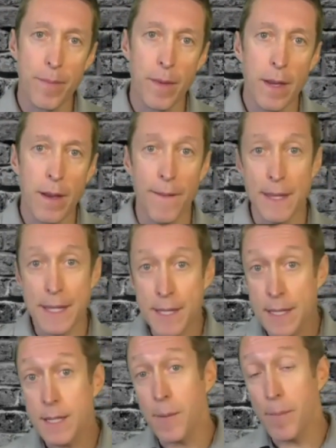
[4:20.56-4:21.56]
This
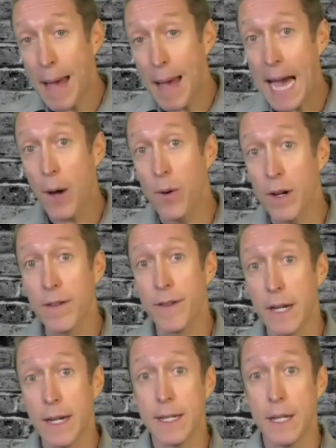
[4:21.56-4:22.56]
is the power of an
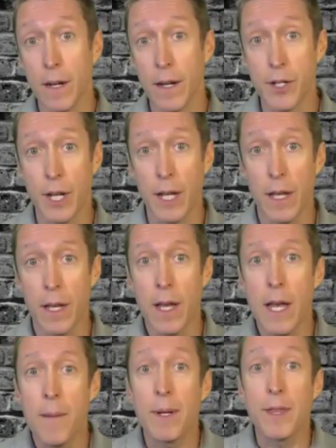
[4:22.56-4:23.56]
ideology.
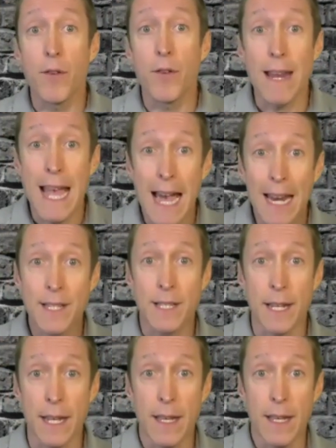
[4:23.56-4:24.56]
But the
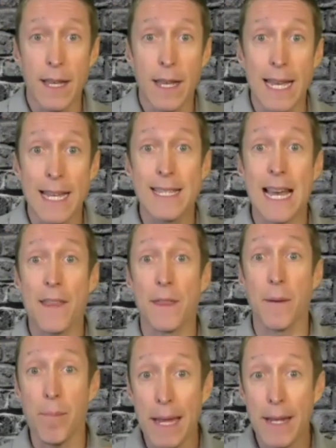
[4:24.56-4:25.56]
reality is that the
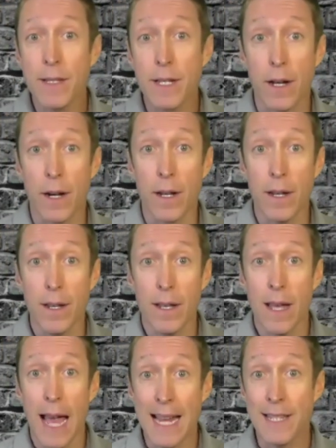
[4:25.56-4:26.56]
Pentagon
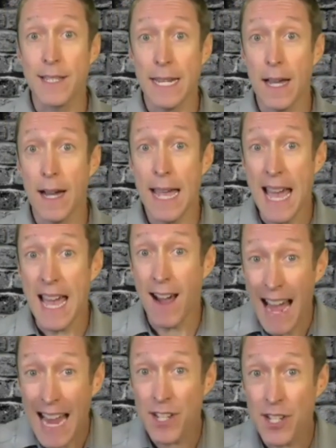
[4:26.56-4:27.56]
and CIA are
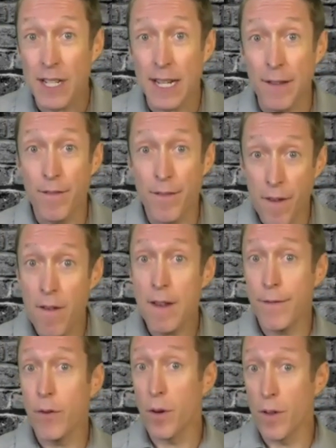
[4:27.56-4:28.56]
actually very
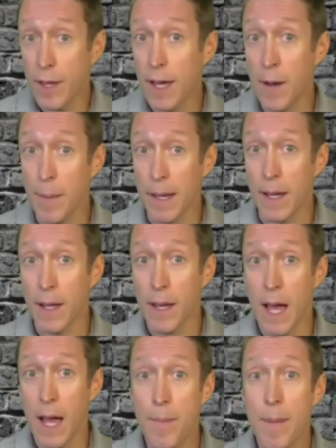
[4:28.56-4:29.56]
forthcoming
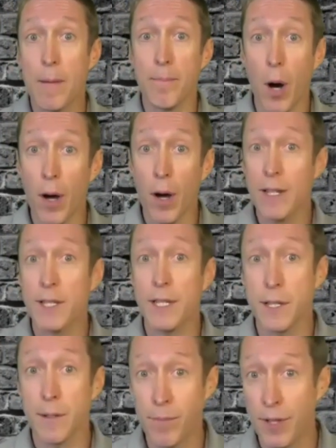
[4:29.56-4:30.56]
about
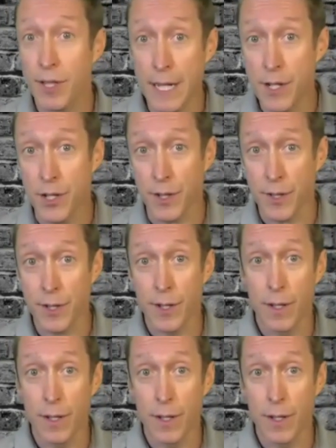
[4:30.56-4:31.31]
policies and procedures.